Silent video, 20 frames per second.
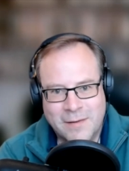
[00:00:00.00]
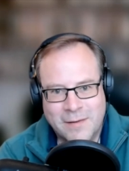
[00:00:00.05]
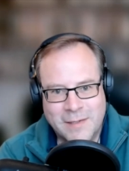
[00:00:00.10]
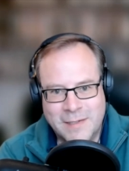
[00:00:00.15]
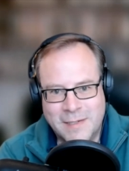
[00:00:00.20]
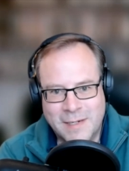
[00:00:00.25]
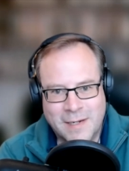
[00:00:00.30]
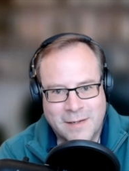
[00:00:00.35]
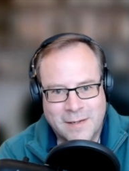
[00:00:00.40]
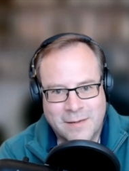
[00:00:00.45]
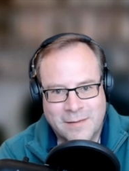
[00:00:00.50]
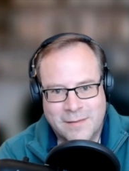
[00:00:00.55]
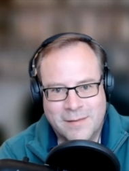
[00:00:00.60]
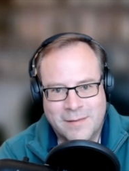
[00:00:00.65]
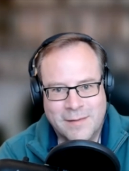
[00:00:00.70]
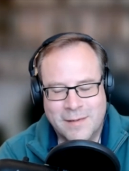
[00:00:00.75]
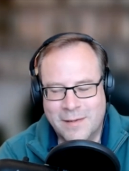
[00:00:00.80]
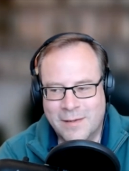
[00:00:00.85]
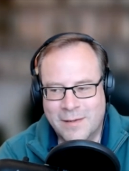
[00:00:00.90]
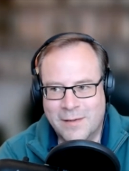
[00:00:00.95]
just
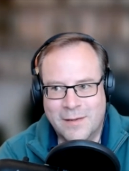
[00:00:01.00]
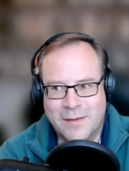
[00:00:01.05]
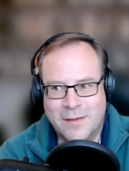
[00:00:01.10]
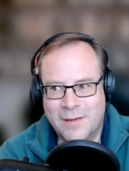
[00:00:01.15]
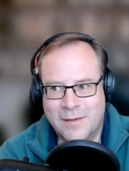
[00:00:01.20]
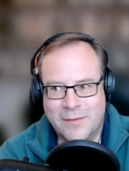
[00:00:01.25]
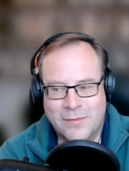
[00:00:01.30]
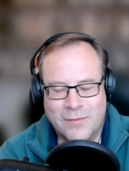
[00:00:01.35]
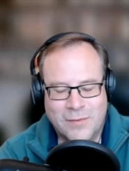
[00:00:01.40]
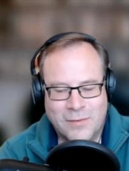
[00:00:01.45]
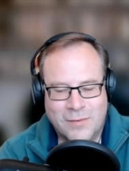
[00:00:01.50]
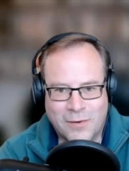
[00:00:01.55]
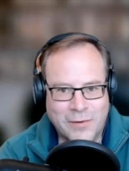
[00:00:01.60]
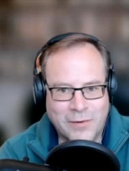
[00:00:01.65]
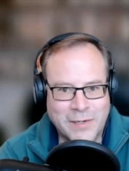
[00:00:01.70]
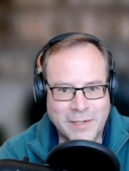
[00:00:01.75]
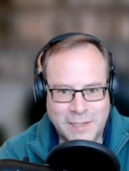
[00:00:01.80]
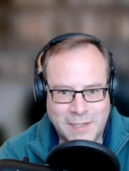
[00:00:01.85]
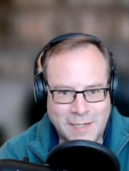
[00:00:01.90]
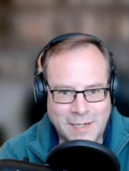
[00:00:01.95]
uh,
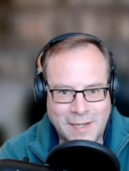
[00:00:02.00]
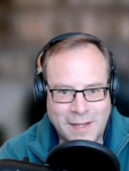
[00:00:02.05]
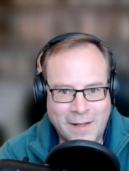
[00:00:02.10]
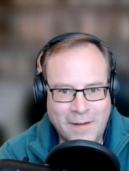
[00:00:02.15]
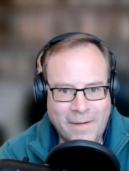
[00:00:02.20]
astonishing,